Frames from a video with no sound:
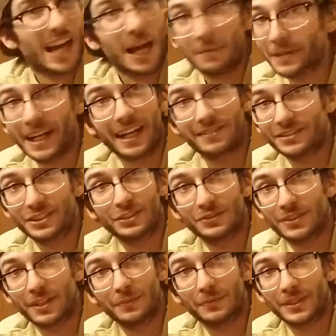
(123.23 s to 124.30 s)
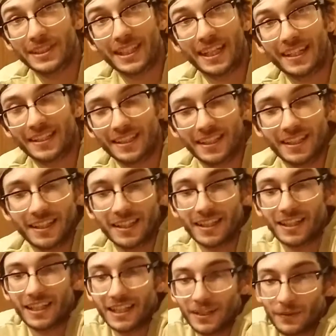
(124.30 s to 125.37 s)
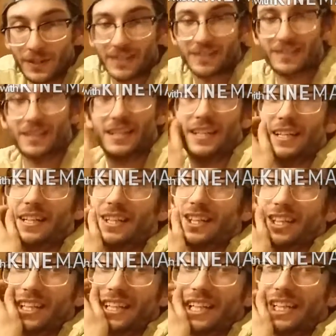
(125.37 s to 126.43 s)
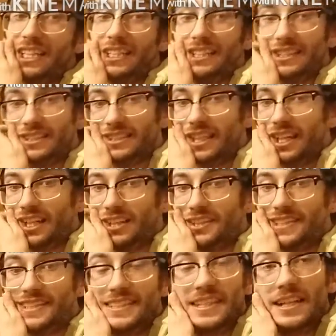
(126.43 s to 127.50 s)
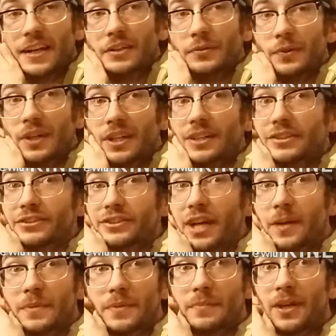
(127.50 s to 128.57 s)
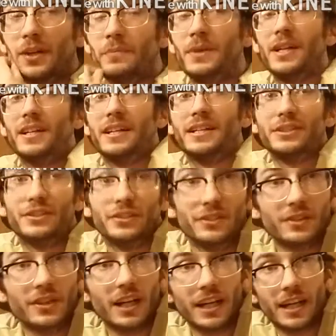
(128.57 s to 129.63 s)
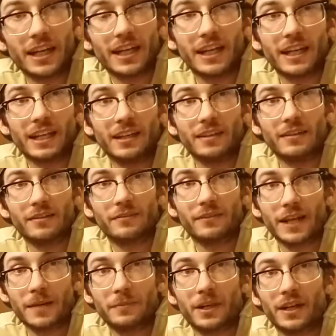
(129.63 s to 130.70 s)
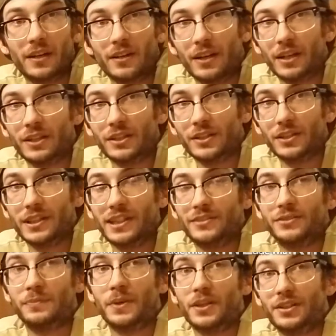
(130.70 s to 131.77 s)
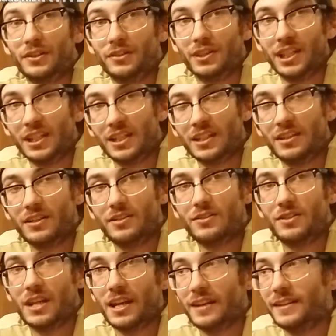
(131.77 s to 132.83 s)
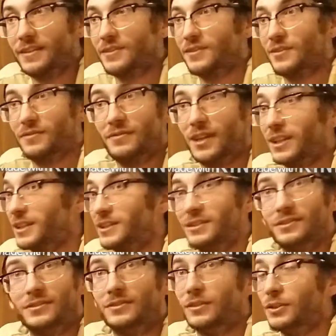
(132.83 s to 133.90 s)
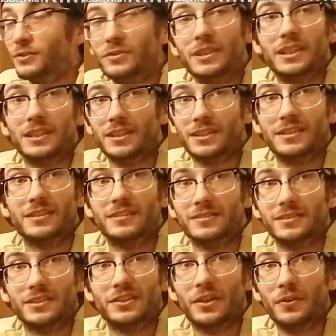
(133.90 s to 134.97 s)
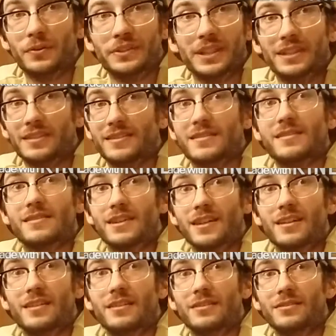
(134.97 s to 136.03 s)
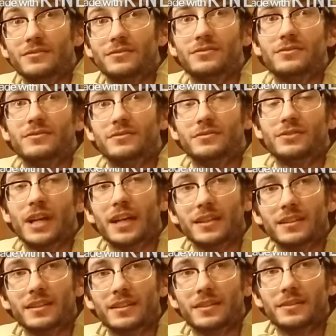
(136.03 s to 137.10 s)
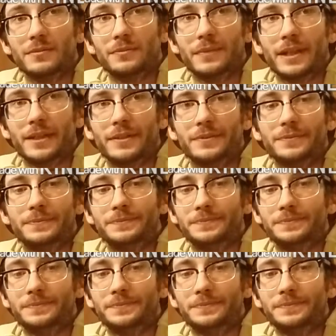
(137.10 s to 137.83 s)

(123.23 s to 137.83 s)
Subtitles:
I'm gonna have to do something with that. Anyways, it's 1691, you're Simon Belmont, and you're a vampire hunter, and that's a part of your lineage, and it's your fucking duty to go in there and slay Dracula, you know?